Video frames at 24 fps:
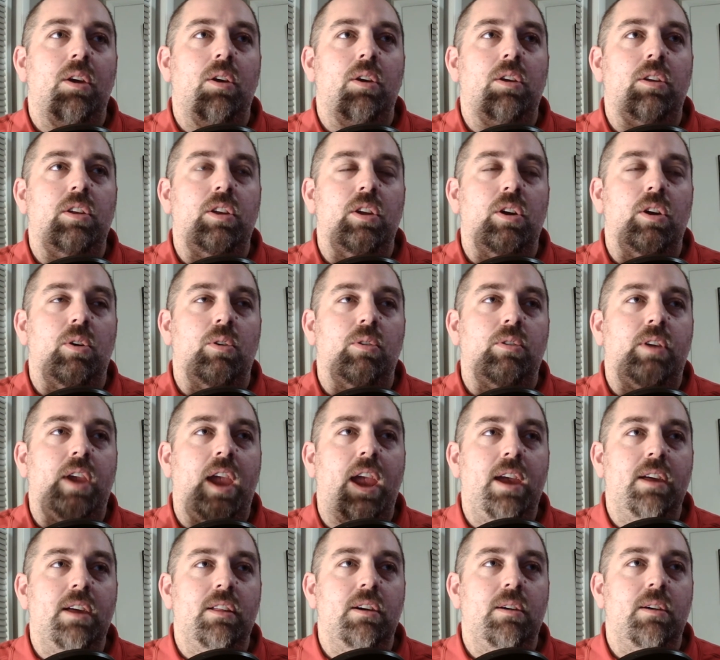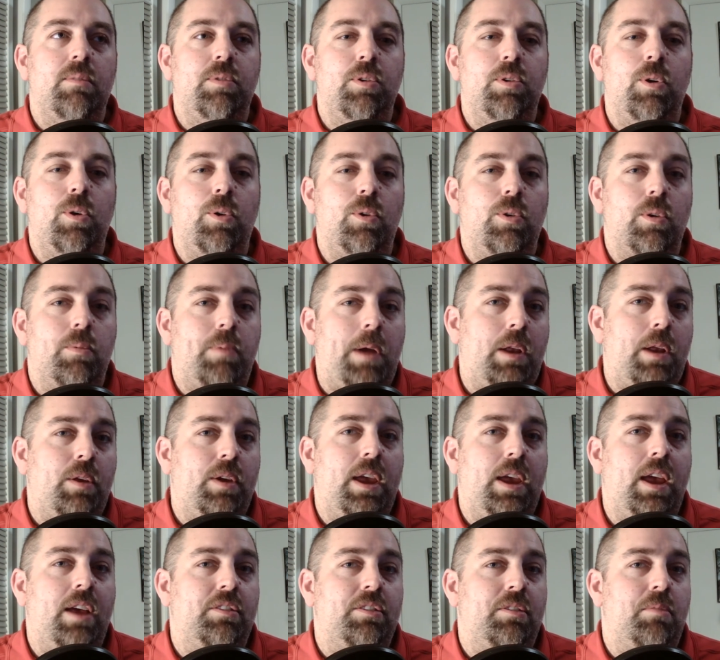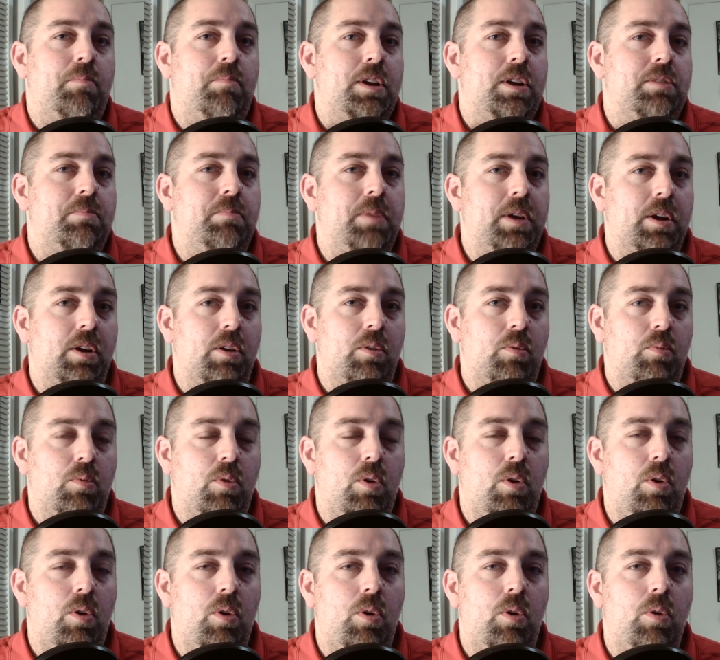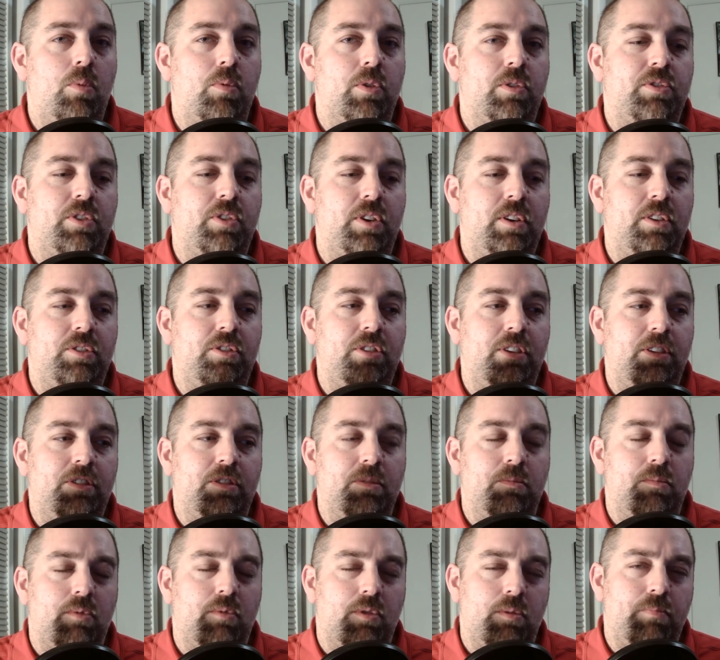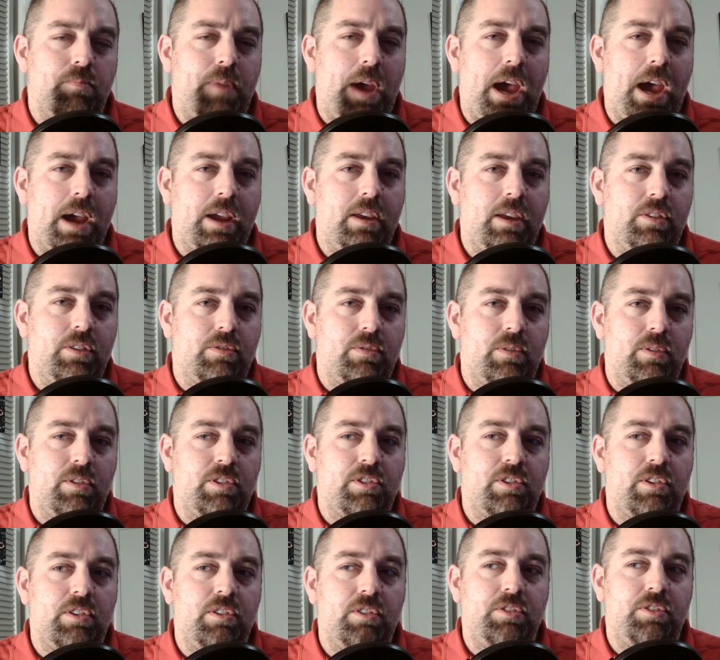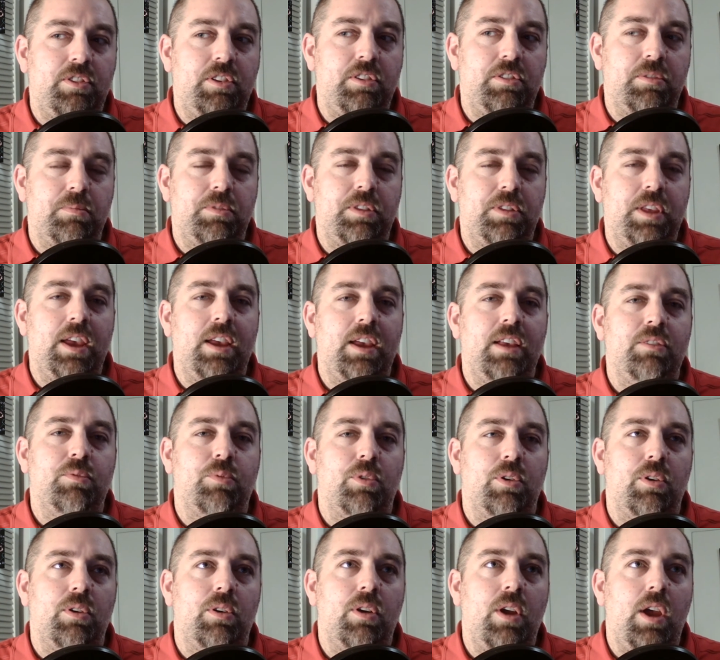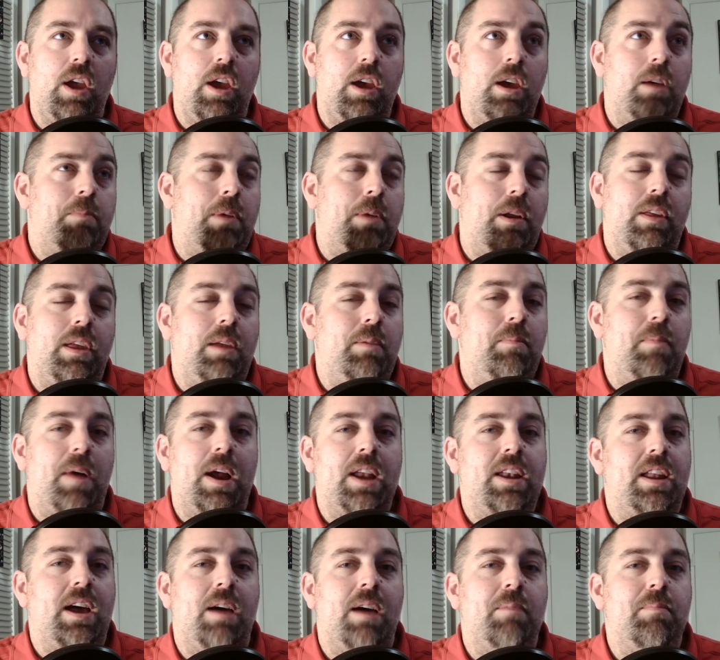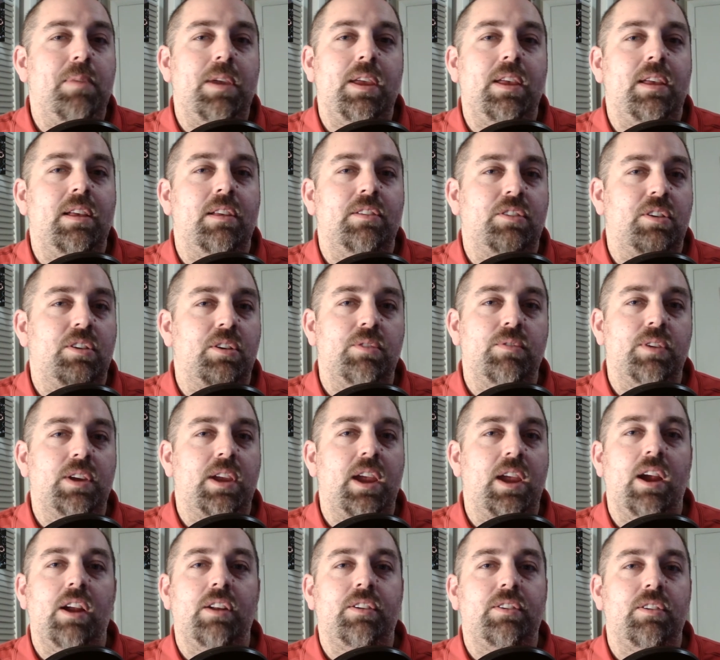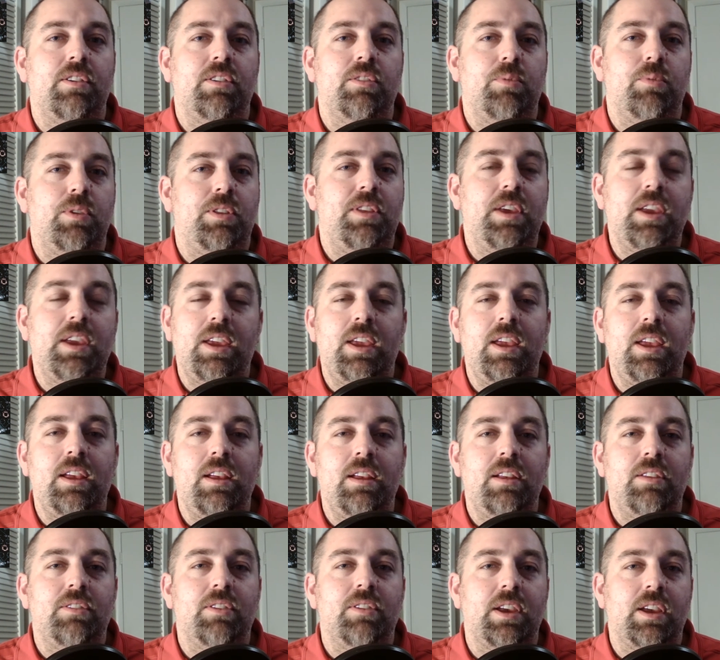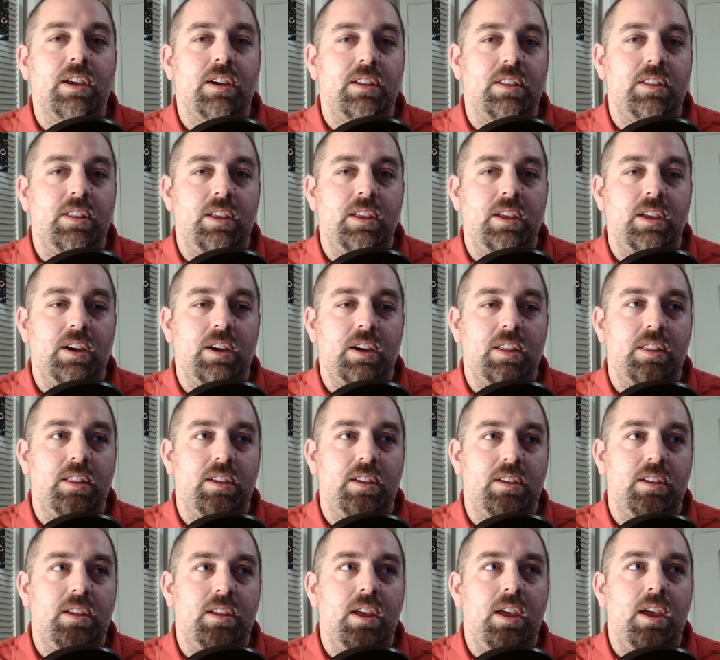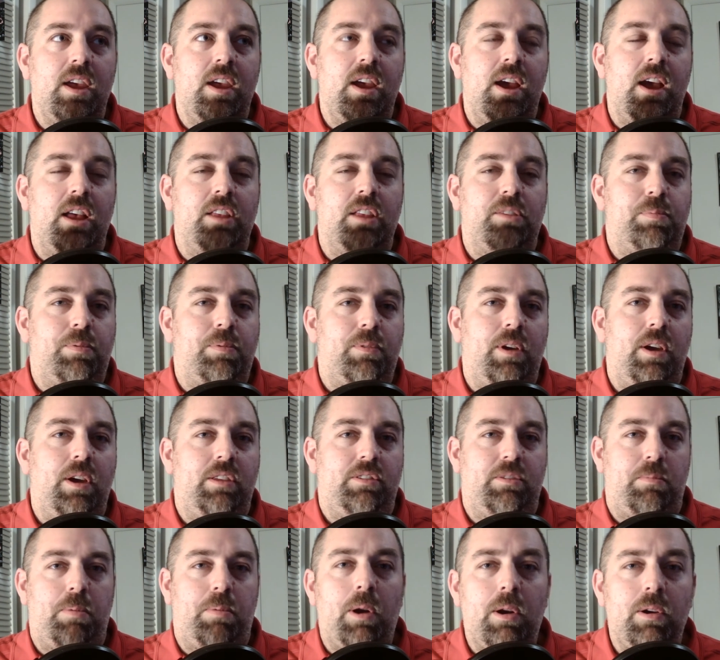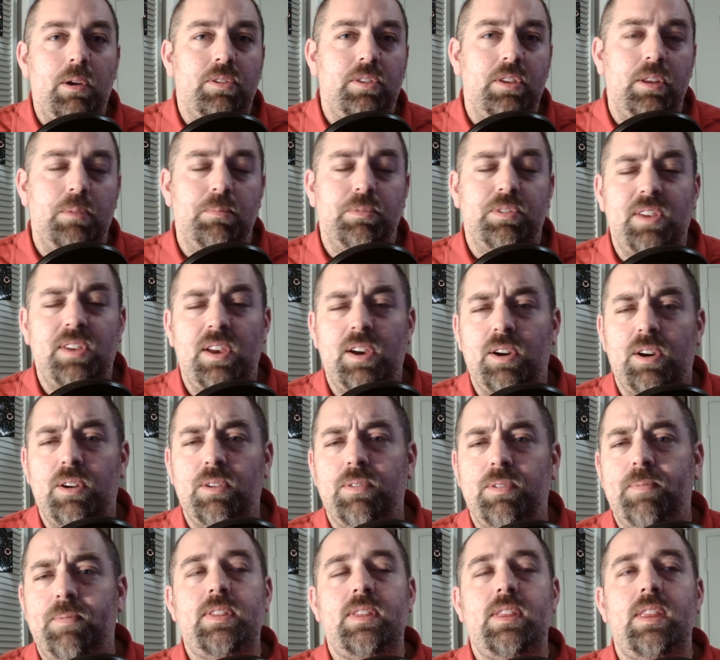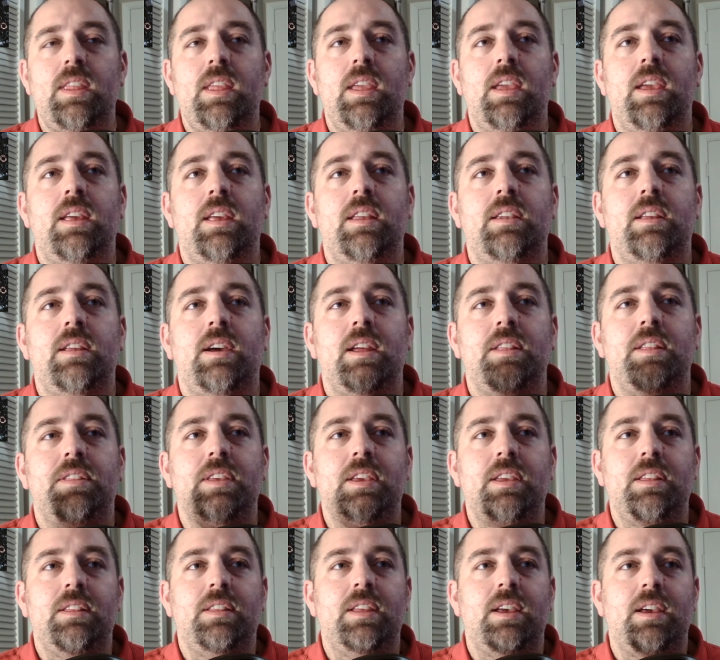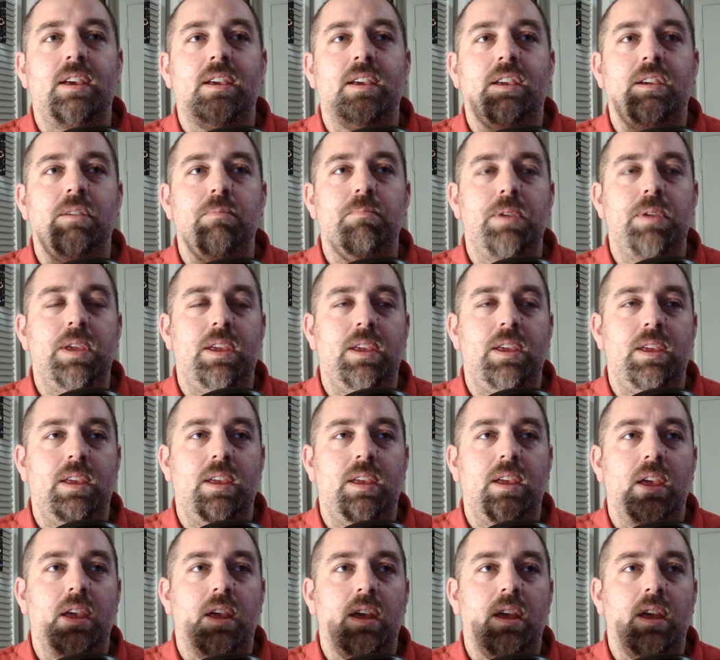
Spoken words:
you know, Caleb, who apparently has a much bigger role, we're starting to see some more back history. We're starting to see some things where apparently he might not be as good of a character as we think he is, like as a person himself. And I think that could be